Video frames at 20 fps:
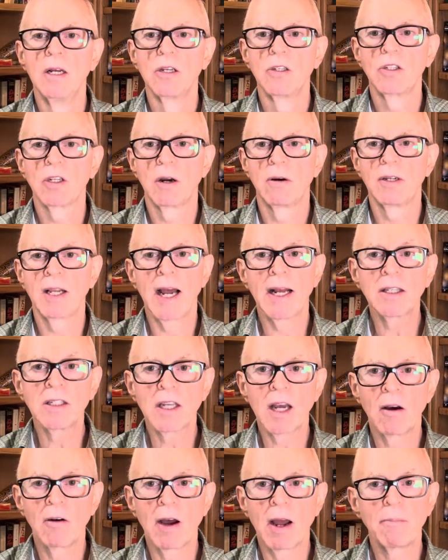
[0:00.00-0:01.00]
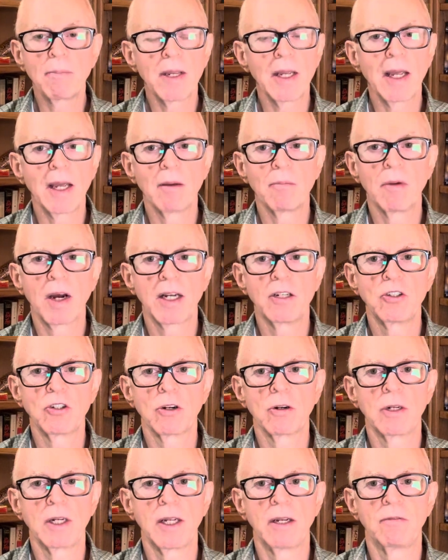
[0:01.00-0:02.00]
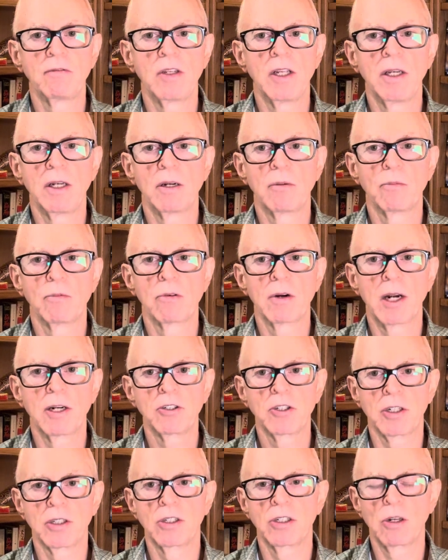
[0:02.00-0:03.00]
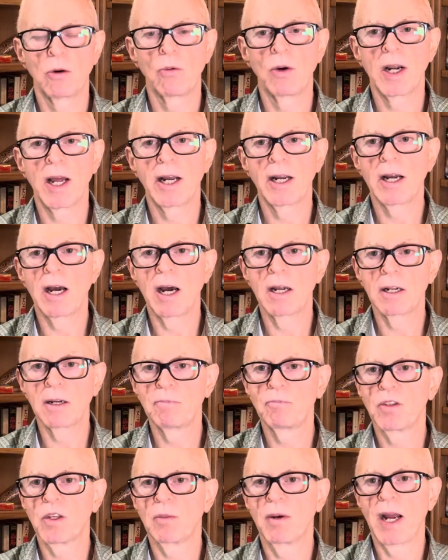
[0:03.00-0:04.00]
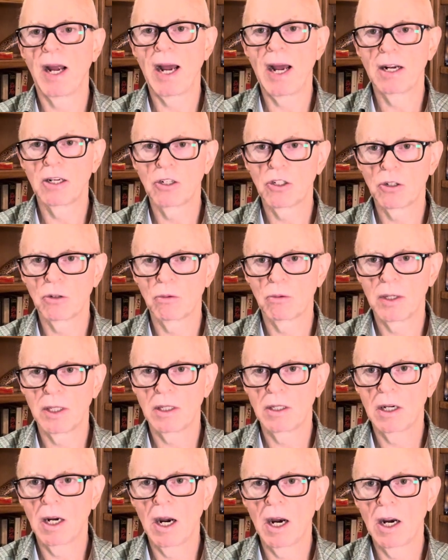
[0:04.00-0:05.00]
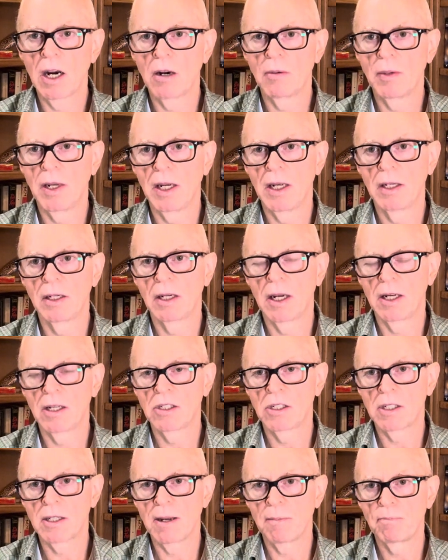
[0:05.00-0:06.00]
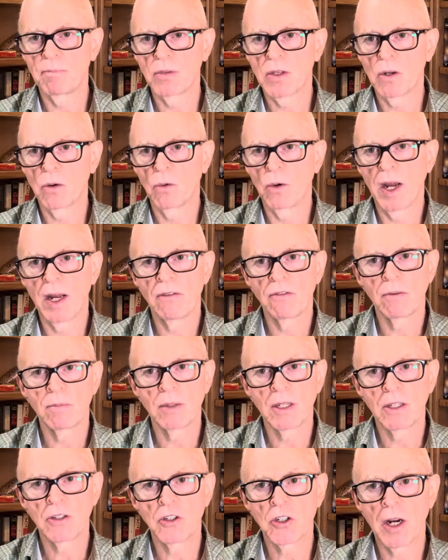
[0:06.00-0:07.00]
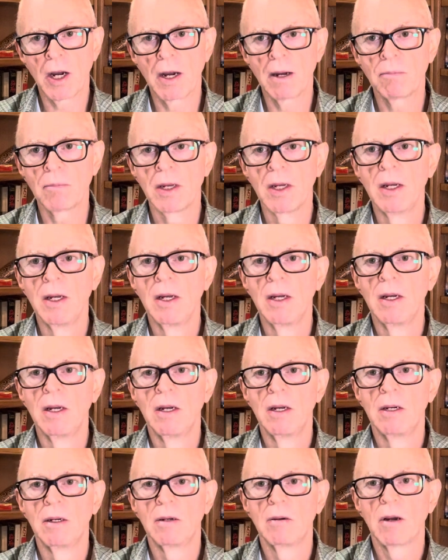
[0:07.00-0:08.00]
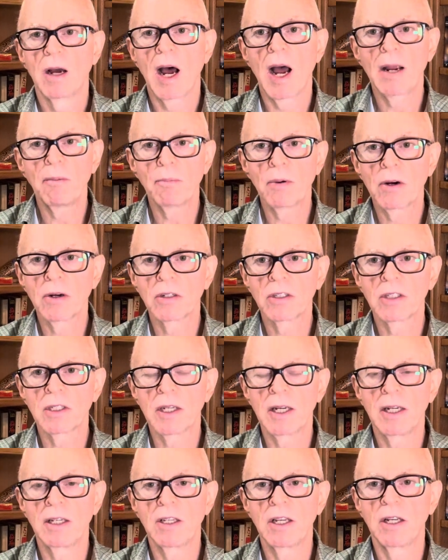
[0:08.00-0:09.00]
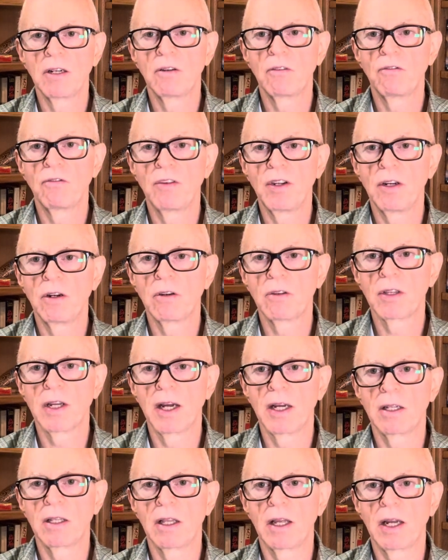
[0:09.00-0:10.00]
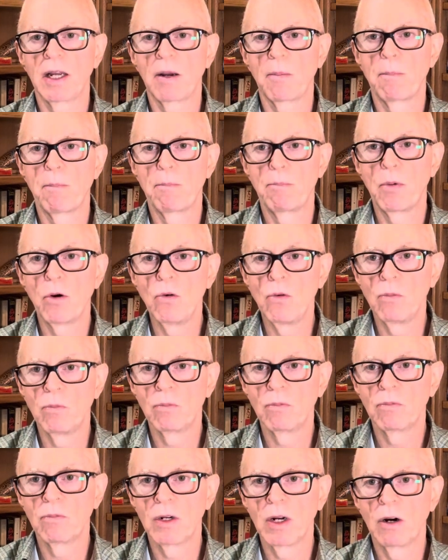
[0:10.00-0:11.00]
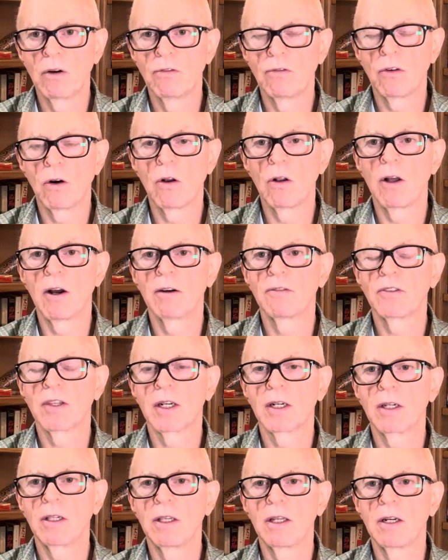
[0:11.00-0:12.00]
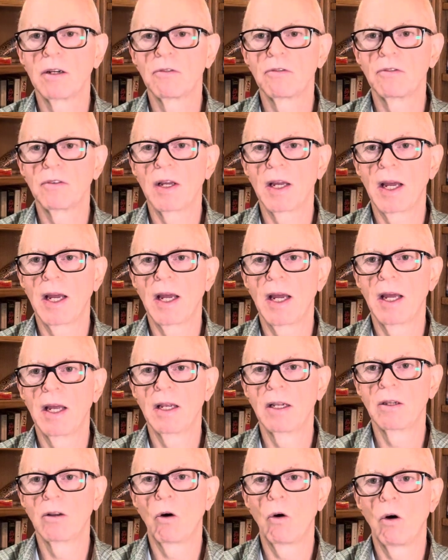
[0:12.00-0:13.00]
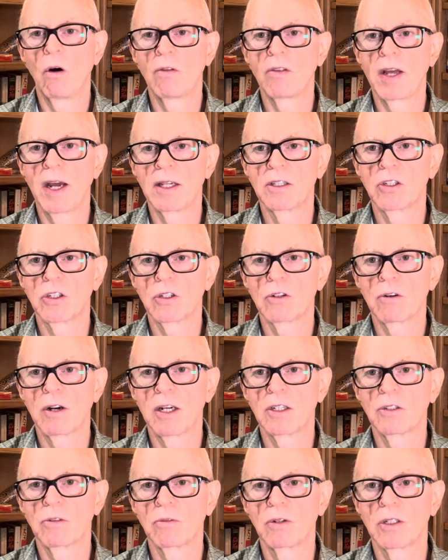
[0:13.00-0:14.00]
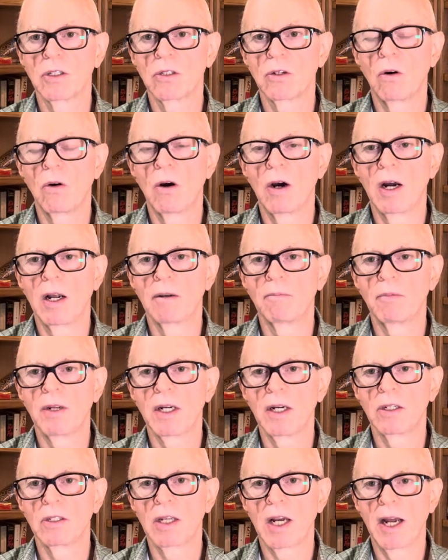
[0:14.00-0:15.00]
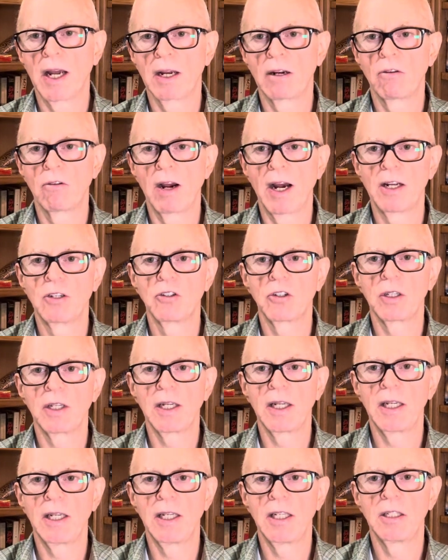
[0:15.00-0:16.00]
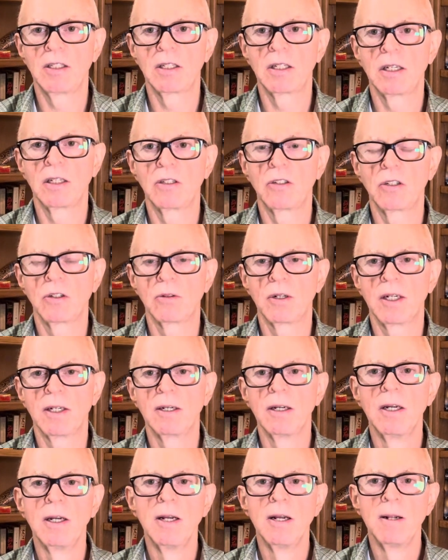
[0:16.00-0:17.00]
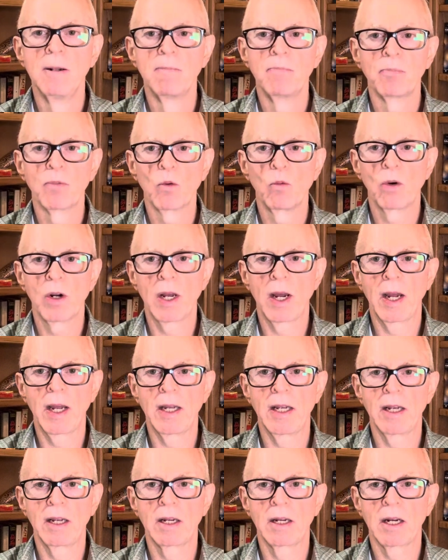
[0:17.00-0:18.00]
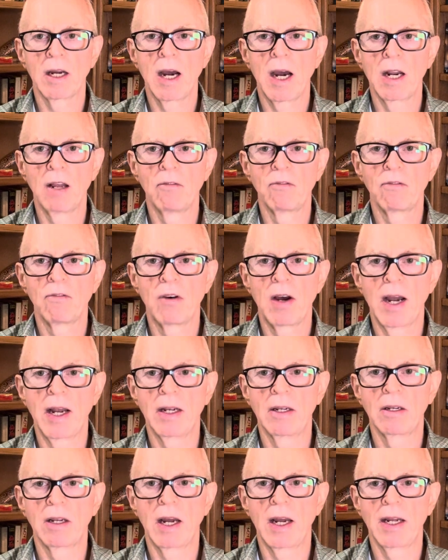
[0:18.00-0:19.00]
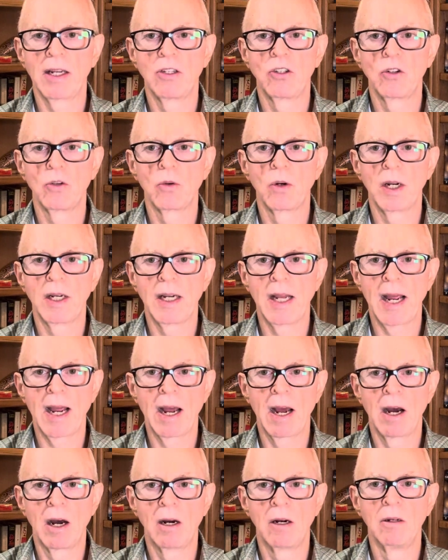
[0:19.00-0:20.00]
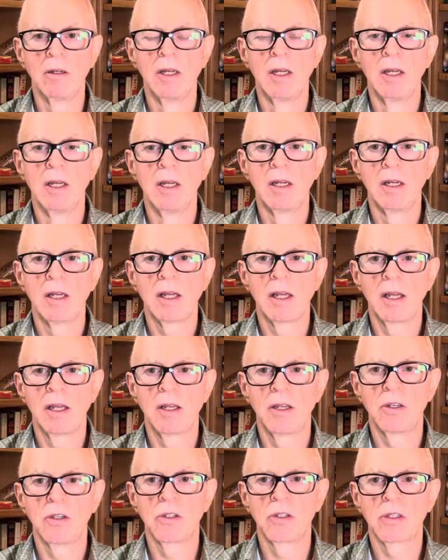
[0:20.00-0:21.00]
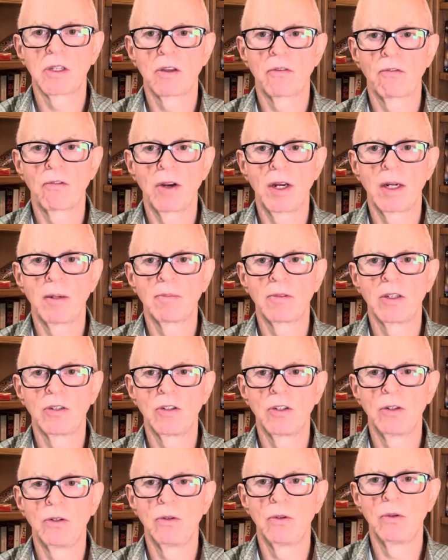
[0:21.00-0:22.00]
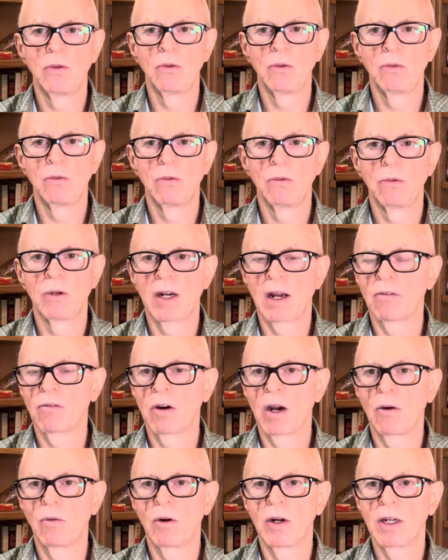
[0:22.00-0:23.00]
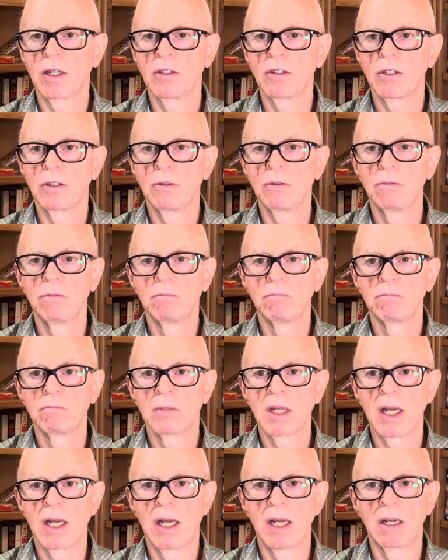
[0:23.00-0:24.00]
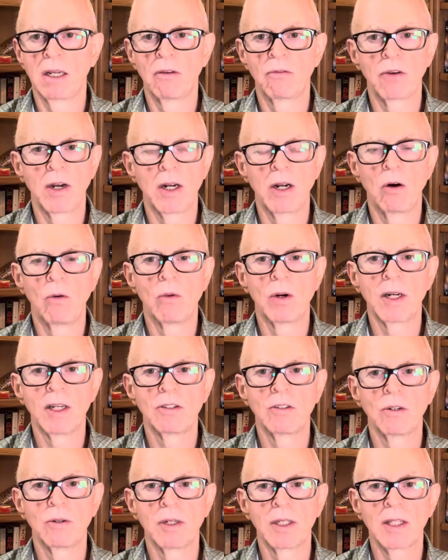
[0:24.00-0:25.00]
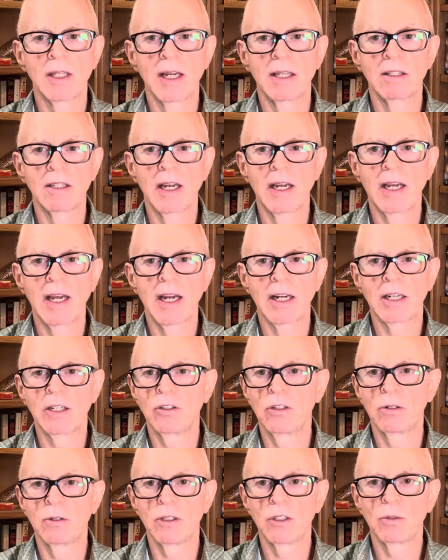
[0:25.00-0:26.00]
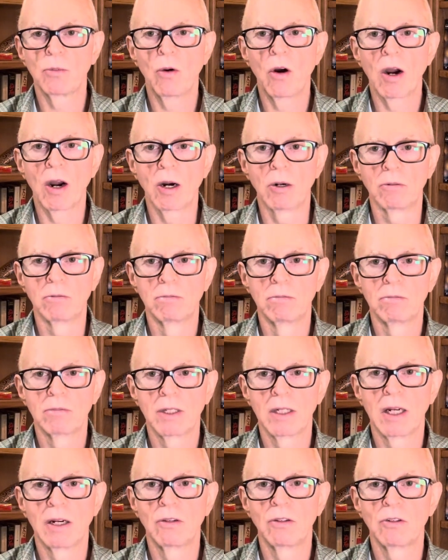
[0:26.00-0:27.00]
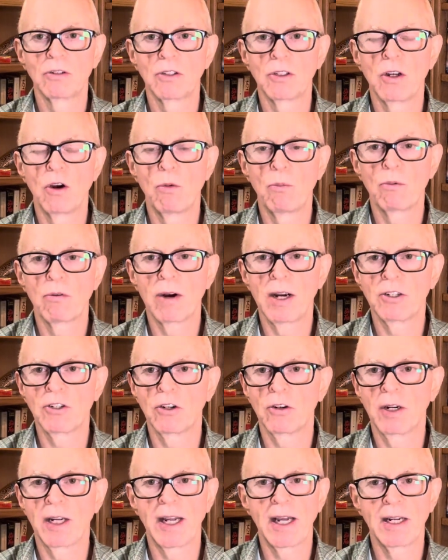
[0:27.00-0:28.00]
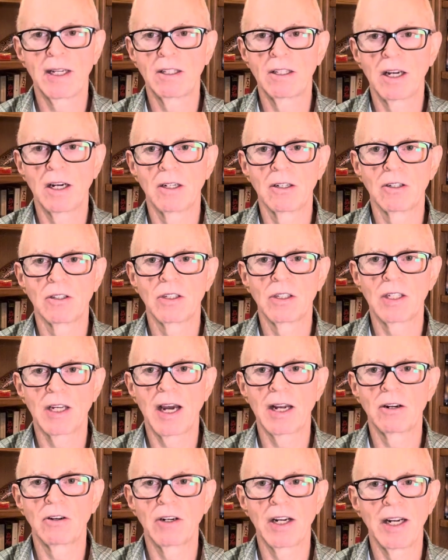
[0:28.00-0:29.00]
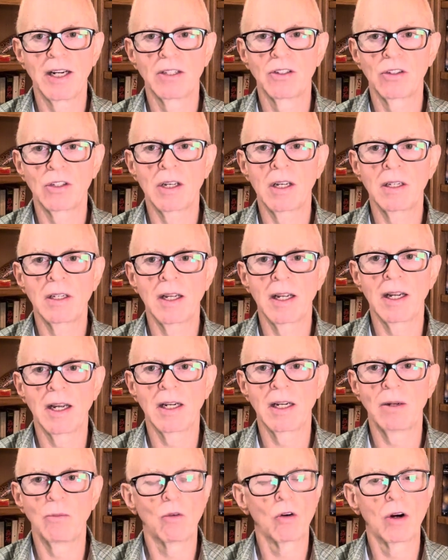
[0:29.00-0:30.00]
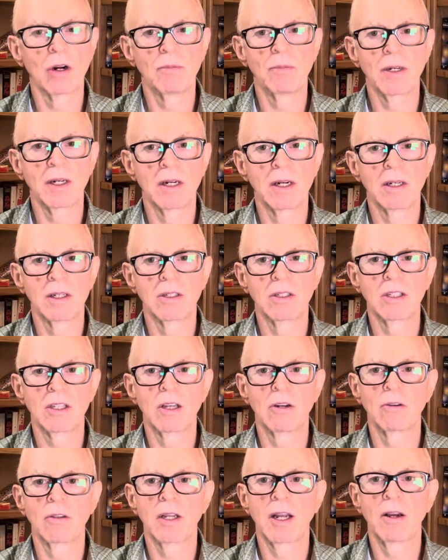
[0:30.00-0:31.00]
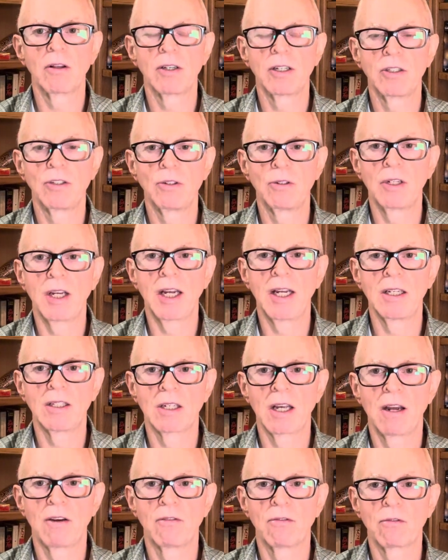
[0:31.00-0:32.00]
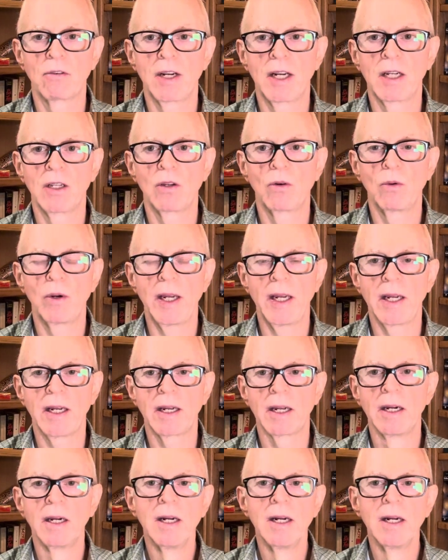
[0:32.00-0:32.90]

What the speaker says: So, and that's how I began my journey of decompression. So, when I got up to my actual retirement, I stepped away from the job. I personally didn't feel that, like, boom, fall off the cliff and all that stress was gone because I had gradually eased into it. What I kind of find I enjoy now is the freedom to do whatever I want to do. And if I don't want to do it that day, I can do it tomorrow. There's no pressure to get it done on Saturday and Sunday anymore because they're the only 2 days I have free in the week.